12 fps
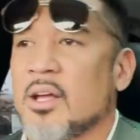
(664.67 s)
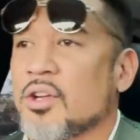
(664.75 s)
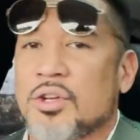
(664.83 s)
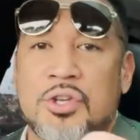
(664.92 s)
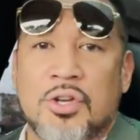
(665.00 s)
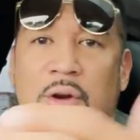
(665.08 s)

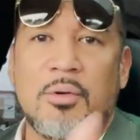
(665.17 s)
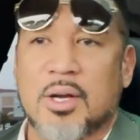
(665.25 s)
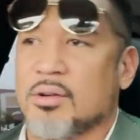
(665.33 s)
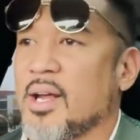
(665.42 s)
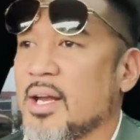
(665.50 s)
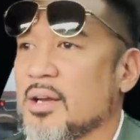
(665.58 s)
Because you're
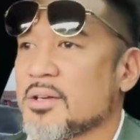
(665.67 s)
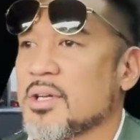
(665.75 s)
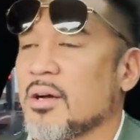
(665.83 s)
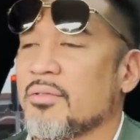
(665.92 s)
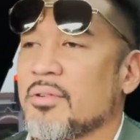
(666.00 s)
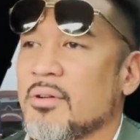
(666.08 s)
recreating
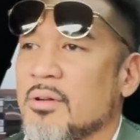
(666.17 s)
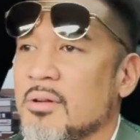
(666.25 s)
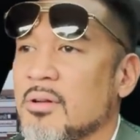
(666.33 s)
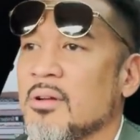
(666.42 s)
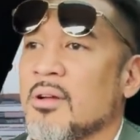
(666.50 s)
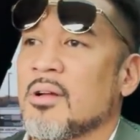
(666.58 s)
yourself.
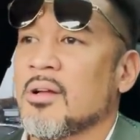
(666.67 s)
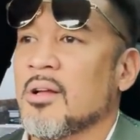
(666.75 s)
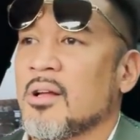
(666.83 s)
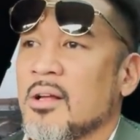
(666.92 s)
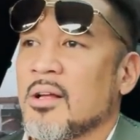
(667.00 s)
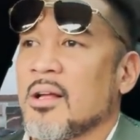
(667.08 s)

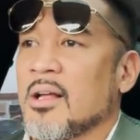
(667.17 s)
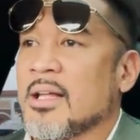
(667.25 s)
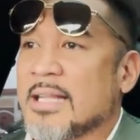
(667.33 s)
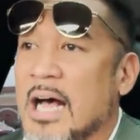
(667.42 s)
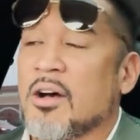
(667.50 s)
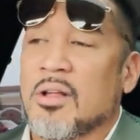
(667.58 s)

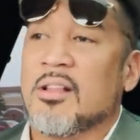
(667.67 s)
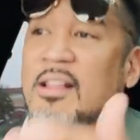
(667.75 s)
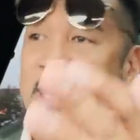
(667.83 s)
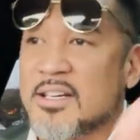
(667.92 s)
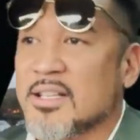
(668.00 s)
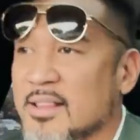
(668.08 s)
Now,
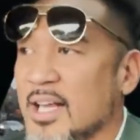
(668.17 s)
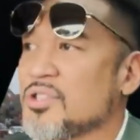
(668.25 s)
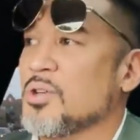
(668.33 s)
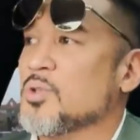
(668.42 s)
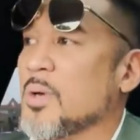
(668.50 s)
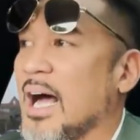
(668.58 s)
here's the thing
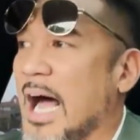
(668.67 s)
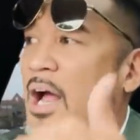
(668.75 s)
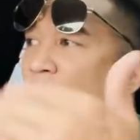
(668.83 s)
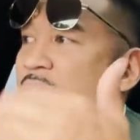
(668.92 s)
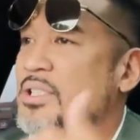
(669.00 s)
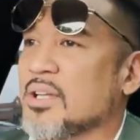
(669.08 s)
too, is I
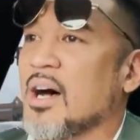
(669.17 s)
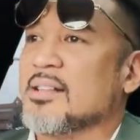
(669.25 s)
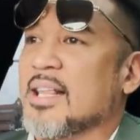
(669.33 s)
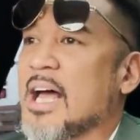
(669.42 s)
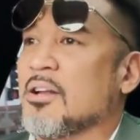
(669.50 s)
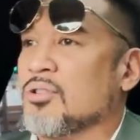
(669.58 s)
always thought
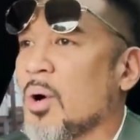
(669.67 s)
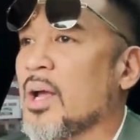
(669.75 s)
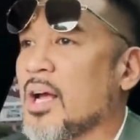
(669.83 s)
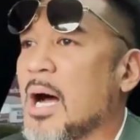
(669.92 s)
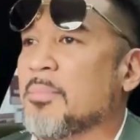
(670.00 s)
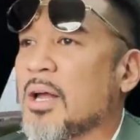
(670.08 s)
that
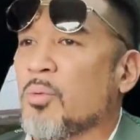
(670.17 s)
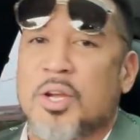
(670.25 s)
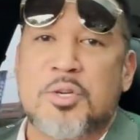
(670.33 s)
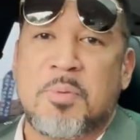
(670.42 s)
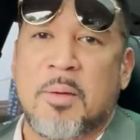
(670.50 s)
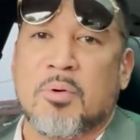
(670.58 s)
growing up that
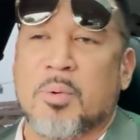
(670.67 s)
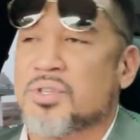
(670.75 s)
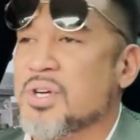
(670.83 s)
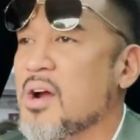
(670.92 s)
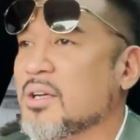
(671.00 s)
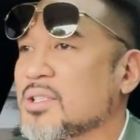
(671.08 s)
rich people were
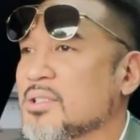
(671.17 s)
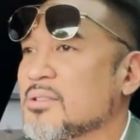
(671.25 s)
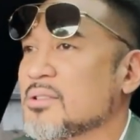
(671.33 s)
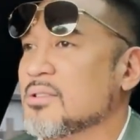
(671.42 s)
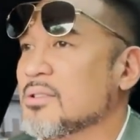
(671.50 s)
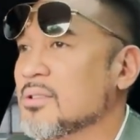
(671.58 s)
jerks.
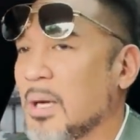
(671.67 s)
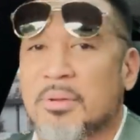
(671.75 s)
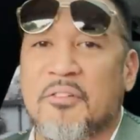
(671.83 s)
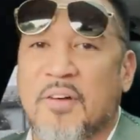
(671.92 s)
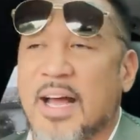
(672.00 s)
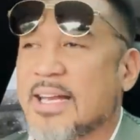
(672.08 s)
Come
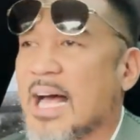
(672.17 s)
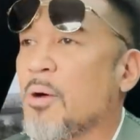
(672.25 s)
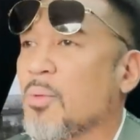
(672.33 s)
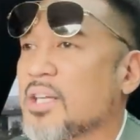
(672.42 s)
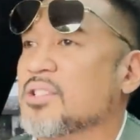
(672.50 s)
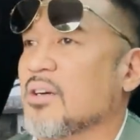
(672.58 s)
to find out,
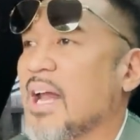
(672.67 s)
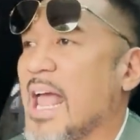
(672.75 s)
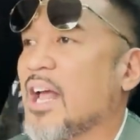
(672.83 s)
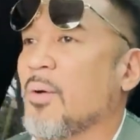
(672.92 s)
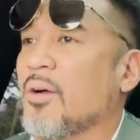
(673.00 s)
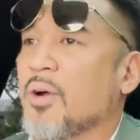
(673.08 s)
when I started
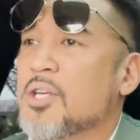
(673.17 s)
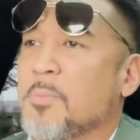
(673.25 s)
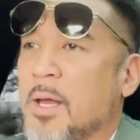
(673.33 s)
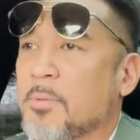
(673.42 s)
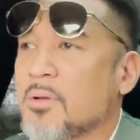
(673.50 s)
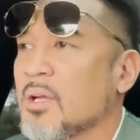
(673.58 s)
hanging around rich
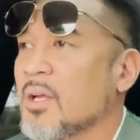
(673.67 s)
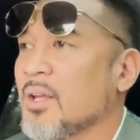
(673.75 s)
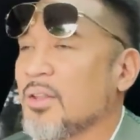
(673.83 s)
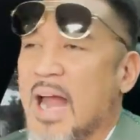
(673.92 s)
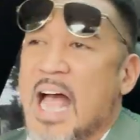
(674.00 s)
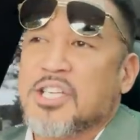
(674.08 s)
people,
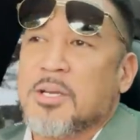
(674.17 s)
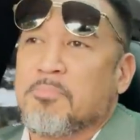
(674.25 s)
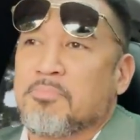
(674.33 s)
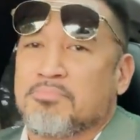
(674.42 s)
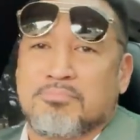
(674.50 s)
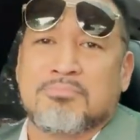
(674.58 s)
they're actually
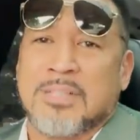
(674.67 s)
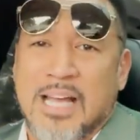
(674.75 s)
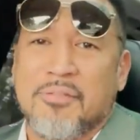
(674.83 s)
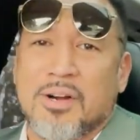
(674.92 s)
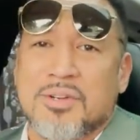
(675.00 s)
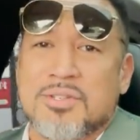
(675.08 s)

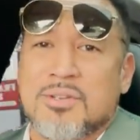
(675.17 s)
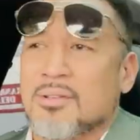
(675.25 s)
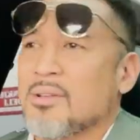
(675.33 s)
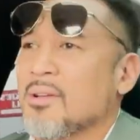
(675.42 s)
givers.